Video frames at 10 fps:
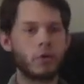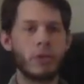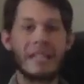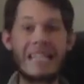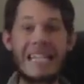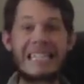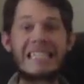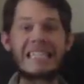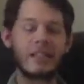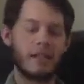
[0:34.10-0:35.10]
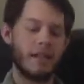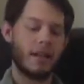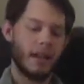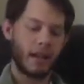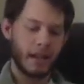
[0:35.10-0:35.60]
released,
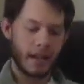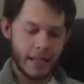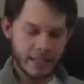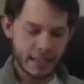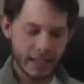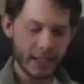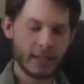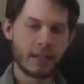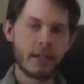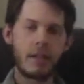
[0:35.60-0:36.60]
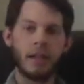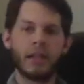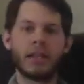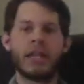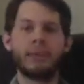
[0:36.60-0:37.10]
and he said
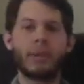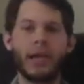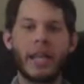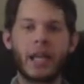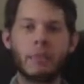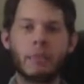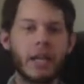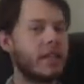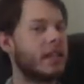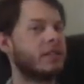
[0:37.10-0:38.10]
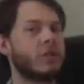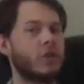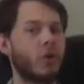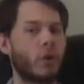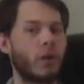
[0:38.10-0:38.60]
that he played a completely different
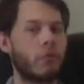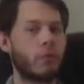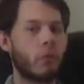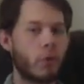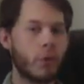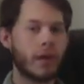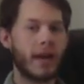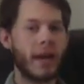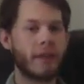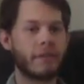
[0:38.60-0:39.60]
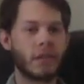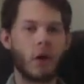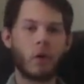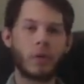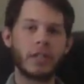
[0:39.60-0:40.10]
story from what we have in
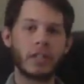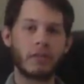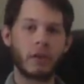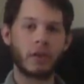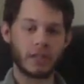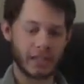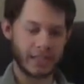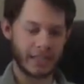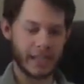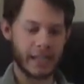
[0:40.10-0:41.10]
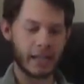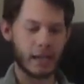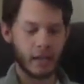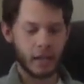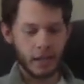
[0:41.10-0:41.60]
our retail versions today.
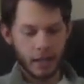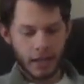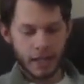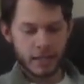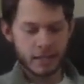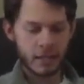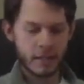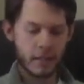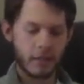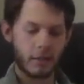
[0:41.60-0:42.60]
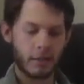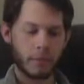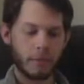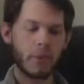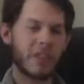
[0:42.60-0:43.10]
He said,
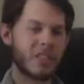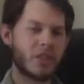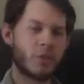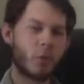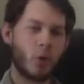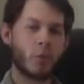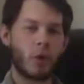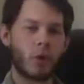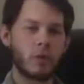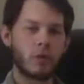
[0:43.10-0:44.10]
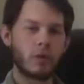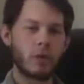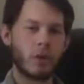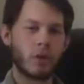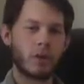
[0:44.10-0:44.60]
well, this is just rumor,
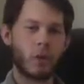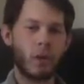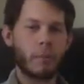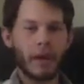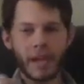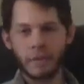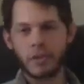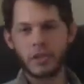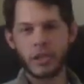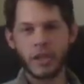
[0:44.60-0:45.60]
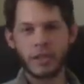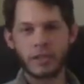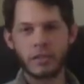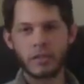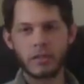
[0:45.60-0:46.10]
so the story may have been
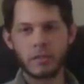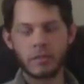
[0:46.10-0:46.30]
changed.